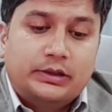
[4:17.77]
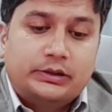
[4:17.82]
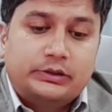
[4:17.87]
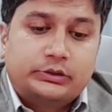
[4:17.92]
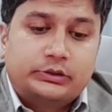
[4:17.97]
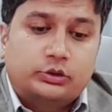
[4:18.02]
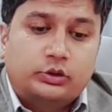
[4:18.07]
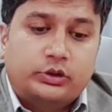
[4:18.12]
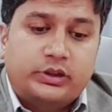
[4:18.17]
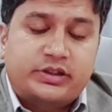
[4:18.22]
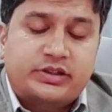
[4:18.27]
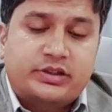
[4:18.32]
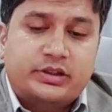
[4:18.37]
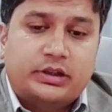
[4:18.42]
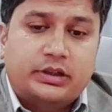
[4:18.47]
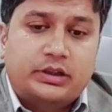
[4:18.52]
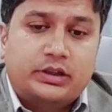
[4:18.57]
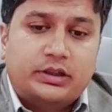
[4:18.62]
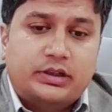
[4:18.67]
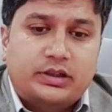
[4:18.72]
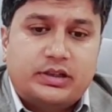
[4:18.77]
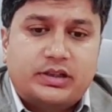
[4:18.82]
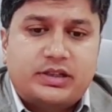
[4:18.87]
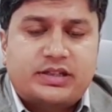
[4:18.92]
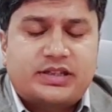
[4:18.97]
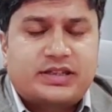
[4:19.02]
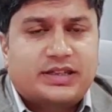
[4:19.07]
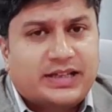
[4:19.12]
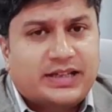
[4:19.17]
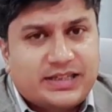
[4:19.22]
So it's a
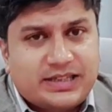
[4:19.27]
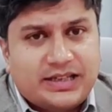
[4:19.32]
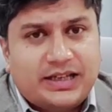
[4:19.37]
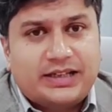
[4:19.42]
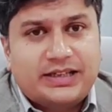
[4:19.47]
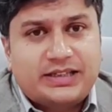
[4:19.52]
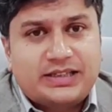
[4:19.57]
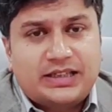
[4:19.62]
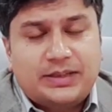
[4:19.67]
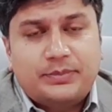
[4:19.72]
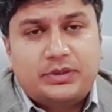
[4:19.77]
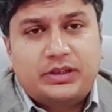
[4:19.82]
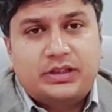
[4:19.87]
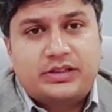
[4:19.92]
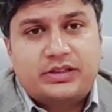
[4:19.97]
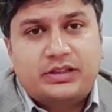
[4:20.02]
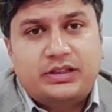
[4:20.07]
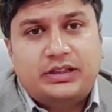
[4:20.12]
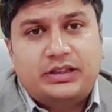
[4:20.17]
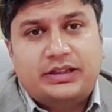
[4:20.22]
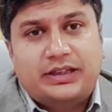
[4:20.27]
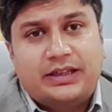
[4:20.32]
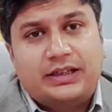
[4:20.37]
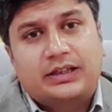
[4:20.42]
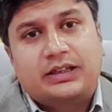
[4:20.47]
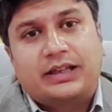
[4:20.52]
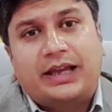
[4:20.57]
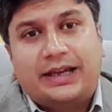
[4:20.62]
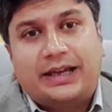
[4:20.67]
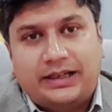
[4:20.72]
6-hour examination and then
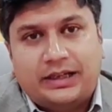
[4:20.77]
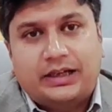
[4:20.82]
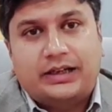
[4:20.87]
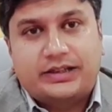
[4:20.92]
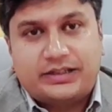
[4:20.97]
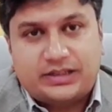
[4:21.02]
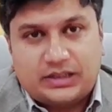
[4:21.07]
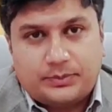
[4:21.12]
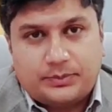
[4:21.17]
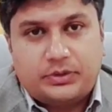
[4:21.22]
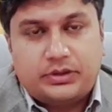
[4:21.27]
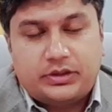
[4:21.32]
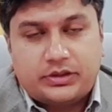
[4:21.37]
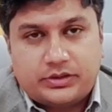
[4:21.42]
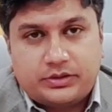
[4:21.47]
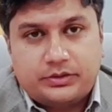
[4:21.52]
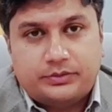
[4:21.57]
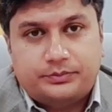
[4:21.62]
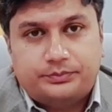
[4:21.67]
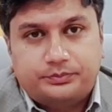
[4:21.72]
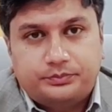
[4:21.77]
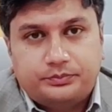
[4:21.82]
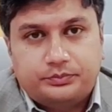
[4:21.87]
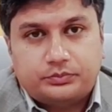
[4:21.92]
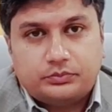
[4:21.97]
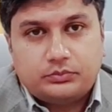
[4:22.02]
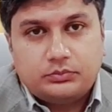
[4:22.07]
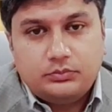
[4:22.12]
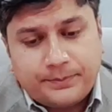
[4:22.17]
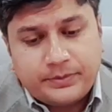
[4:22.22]
a 9-hour examination.
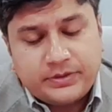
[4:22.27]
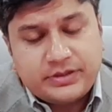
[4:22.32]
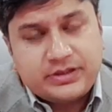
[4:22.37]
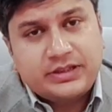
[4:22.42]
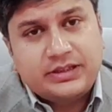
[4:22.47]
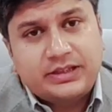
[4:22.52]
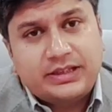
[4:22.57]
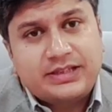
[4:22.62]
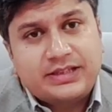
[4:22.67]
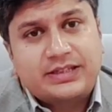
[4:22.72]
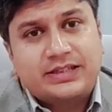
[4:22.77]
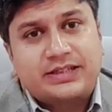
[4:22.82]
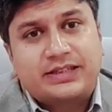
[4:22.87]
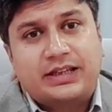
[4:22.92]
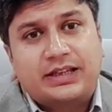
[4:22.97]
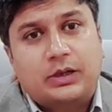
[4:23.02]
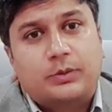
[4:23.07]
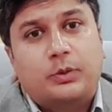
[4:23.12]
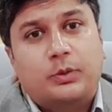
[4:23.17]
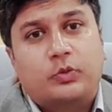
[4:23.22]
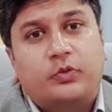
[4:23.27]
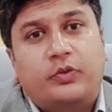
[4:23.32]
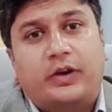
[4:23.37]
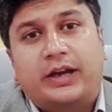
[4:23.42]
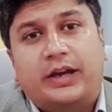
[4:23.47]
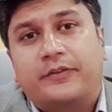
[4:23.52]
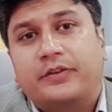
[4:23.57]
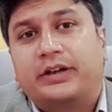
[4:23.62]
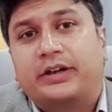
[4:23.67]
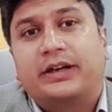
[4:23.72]
What happens in this is there are about
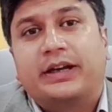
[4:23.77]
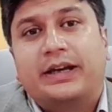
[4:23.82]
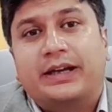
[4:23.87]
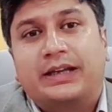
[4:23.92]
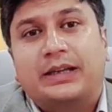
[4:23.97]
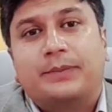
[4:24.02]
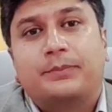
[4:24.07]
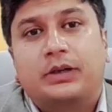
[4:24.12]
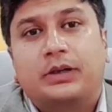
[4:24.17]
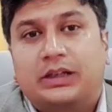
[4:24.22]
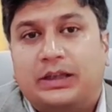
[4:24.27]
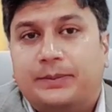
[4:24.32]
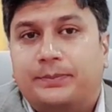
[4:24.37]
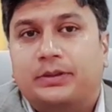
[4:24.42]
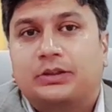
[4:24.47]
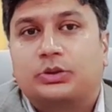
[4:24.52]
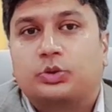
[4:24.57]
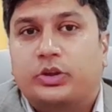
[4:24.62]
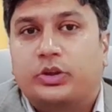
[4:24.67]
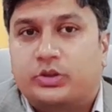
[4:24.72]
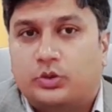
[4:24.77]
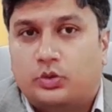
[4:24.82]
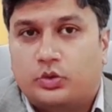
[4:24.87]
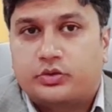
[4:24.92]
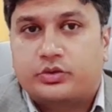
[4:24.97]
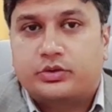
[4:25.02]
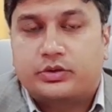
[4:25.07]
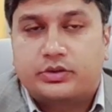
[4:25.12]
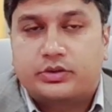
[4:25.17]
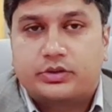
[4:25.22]
580 multiple choice
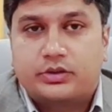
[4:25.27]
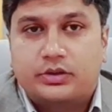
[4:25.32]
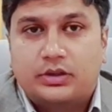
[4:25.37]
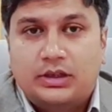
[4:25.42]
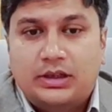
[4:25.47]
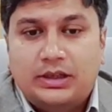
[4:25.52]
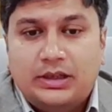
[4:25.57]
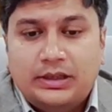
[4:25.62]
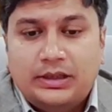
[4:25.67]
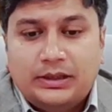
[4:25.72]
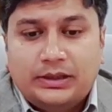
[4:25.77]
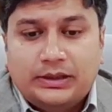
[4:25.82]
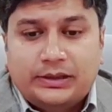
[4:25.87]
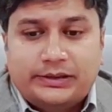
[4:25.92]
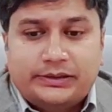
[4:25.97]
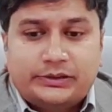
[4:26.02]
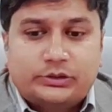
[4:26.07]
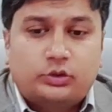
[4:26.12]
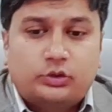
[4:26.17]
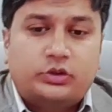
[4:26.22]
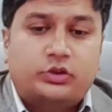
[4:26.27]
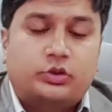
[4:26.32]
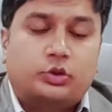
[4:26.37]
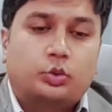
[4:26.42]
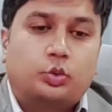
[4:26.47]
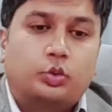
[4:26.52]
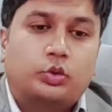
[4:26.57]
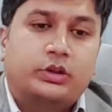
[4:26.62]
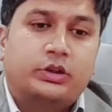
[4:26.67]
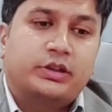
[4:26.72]
questions. So the
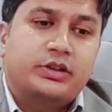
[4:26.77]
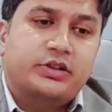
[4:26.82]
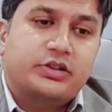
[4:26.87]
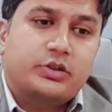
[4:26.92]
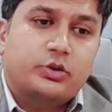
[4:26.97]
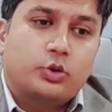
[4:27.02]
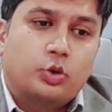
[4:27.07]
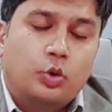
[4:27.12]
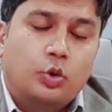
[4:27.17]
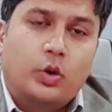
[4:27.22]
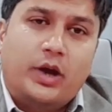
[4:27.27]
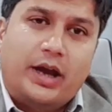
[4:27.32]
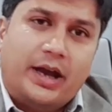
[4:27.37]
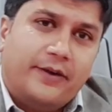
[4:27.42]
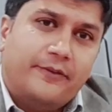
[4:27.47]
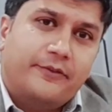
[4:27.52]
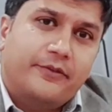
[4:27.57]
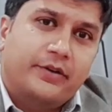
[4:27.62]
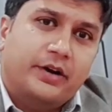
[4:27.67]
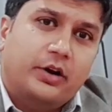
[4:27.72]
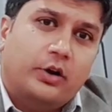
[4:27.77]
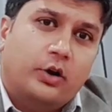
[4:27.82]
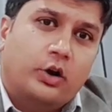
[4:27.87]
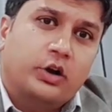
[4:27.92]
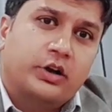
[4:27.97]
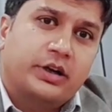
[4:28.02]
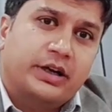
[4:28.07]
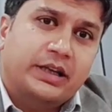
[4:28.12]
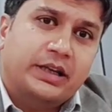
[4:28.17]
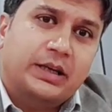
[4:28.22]
students who have
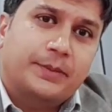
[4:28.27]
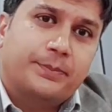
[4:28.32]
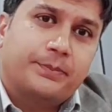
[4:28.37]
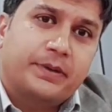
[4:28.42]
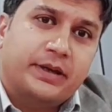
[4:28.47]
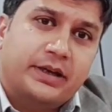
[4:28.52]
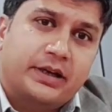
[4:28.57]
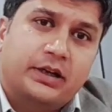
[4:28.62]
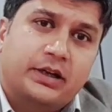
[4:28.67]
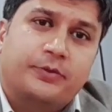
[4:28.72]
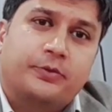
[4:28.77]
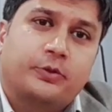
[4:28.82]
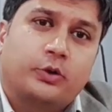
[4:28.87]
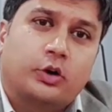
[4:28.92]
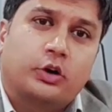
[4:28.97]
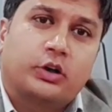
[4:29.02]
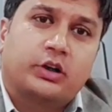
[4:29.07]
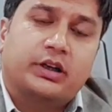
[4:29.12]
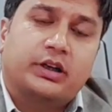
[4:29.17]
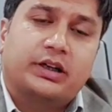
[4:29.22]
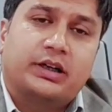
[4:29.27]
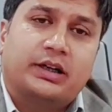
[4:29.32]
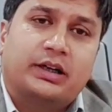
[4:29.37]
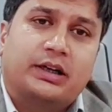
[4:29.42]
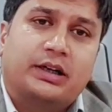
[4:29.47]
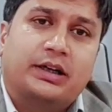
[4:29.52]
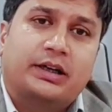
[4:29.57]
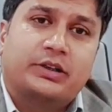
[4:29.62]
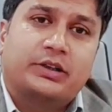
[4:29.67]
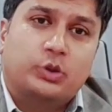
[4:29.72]
already appeared for
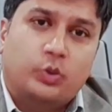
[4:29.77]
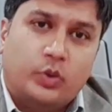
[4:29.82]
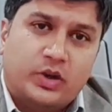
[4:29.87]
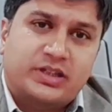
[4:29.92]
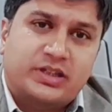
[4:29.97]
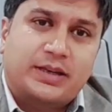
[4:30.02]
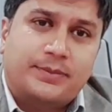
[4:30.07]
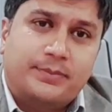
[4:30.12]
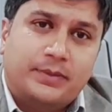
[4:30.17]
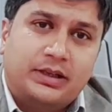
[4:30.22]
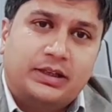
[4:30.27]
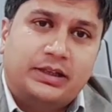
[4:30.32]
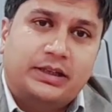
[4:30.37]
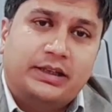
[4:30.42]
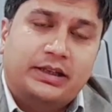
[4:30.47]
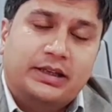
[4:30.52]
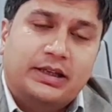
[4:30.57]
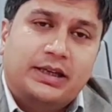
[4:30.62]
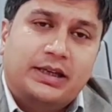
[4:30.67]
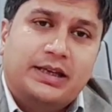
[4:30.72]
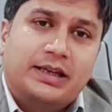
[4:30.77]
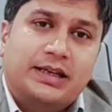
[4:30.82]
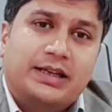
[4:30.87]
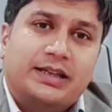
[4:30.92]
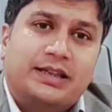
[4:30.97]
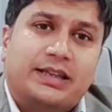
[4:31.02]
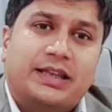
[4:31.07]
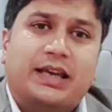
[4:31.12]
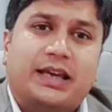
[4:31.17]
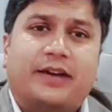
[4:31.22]
USMLE,
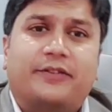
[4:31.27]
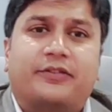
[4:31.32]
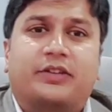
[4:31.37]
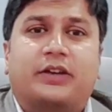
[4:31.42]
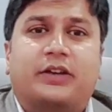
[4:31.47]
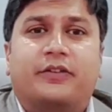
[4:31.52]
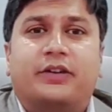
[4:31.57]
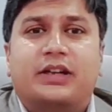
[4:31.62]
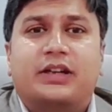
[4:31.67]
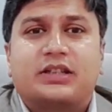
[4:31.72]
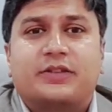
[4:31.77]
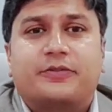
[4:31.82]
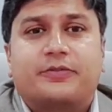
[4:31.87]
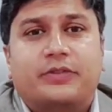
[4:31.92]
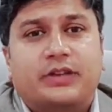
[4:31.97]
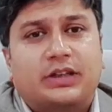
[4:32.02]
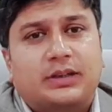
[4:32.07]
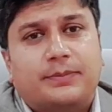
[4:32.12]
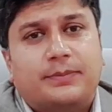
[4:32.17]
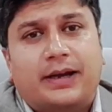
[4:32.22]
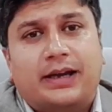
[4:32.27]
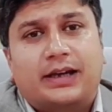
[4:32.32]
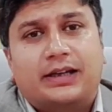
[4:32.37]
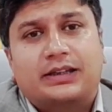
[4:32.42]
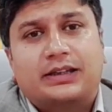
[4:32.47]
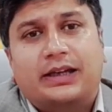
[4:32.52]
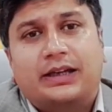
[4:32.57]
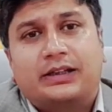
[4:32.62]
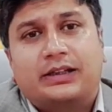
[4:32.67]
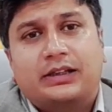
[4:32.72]
they have given us a feedback
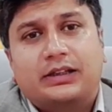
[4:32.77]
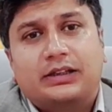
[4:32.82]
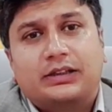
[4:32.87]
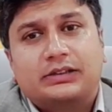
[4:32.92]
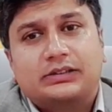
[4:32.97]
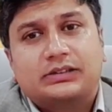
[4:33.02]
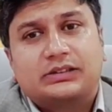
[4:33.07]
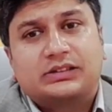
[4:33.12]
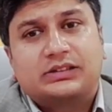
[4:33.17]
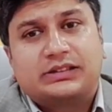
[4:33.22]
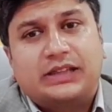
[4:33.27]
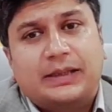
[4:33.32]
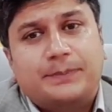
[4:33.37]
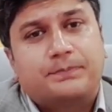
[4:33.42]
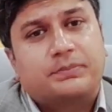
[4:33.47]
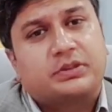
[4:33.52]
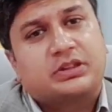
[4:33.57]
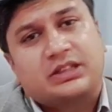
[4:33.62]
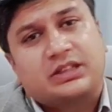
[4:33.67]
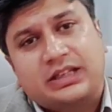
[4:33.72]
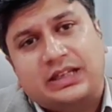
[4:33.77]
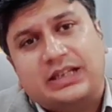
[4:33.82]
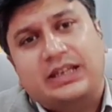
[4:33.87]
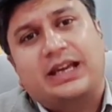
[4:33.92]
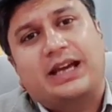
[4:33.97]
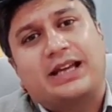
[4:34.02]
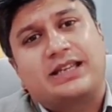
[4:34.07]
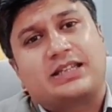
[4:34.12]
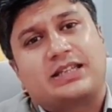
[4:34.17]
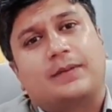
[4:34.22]
that step
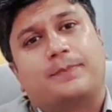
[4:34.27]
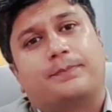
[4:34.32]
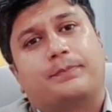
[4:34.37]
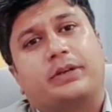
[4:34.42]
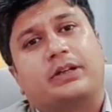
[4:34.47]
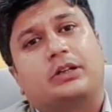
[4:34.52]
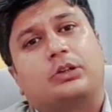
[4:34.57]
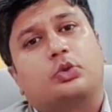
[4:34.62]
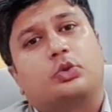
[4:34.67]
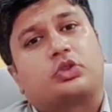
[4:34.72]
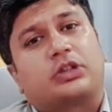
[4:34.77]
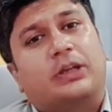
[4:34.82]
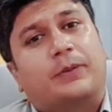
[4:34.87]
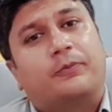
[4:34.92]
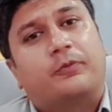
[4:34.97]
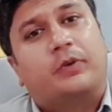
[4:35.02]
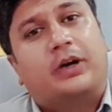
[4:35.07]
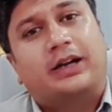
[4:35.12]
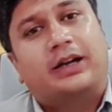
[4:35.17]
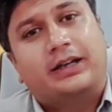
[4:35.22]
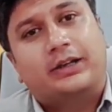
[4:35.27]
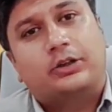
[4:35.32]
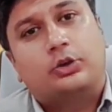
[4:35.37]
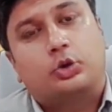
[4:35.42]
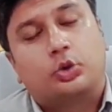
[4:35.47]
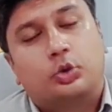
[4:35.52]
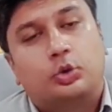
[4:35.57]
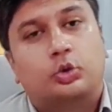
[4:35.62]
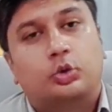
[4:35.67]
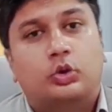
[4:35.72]
3 as compared to step 1 and
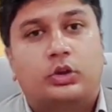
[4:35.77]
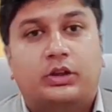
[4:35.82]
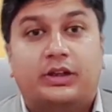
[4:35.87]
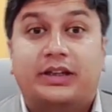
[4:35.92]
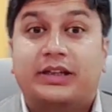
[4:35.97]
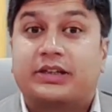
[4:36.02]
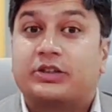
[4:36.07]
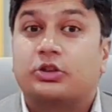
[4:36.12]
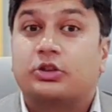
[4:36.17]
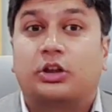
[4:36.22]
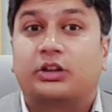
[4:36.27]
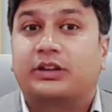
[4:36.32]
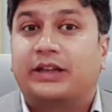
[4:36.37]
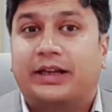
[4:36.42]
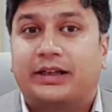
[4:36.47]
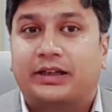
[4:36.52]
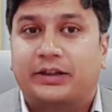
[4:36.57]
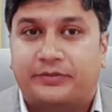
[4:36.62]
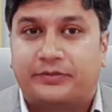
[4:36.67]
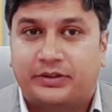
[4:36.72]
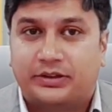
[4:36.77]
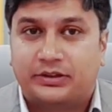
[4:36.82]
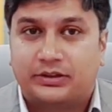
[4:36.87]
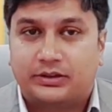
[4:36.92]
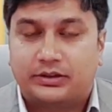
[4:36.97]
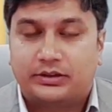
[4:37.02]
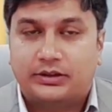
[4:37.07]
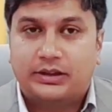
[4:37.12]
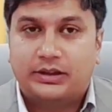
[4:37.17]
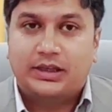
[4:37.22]
2 is not that
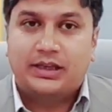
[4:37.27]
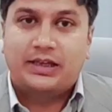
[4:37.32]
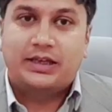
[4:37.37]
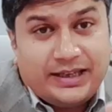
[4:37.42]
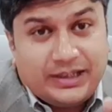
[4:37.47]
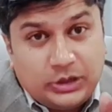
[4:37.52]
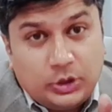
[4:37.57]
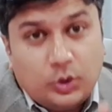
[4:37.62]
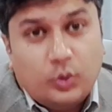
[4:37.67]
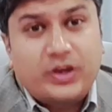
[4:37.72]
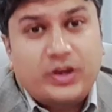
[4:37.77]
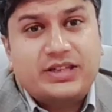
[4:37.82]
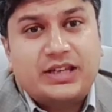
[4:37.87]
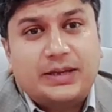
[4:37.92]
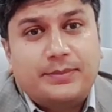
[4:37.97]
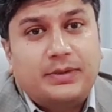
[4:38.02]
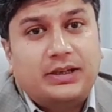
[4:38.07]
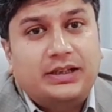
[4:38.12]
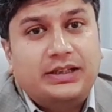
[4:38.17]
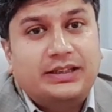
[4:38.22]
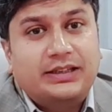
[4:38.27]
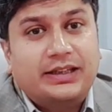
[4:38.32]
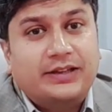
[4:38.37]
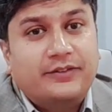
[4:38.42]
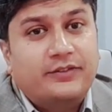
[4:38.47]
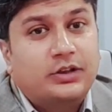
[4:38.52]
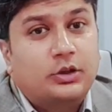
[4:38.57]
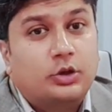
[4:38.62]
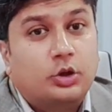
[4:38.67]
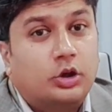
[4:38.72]
difficult. In USMLE, they
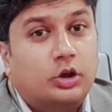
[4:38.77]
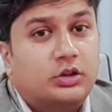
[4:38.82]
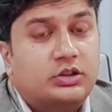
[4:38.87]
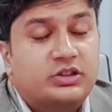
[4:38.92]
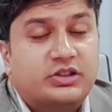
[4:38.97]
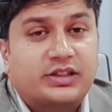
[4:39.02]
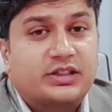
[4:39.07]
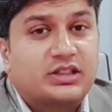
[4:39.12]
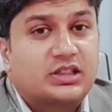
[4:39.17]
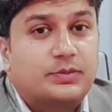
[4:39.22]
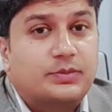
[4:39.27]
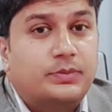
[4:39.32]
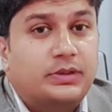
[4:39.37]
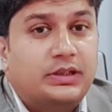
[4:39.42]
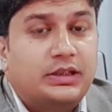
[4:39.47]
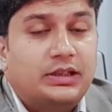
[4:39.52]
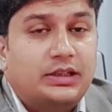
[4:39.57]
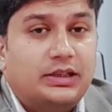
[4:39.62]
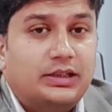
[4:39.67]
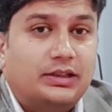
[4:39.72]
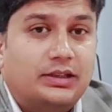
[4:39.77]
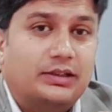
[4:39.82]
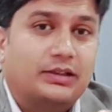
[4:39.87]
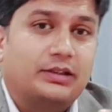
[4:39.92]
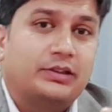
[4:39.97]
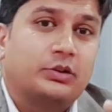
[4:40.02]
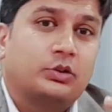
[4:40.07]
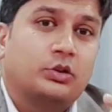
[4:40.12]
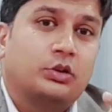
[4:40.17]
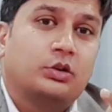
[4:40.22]
will not just be,
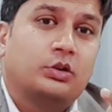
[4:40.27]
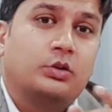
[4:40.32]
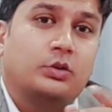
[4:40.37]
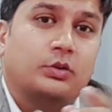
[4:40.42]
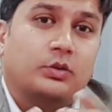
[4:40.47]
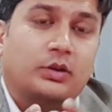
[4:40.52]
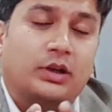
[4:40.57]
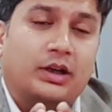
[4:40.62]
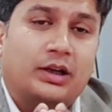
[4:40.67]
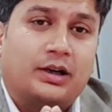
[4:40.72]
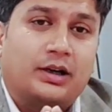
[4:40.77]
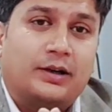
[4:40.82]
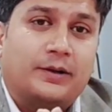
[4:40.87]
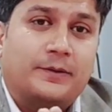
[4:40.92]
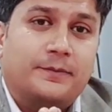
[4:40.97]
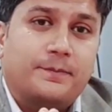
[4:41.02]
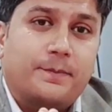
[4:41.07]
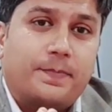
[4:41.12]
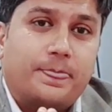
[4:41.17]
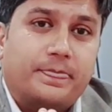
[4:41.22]
you know,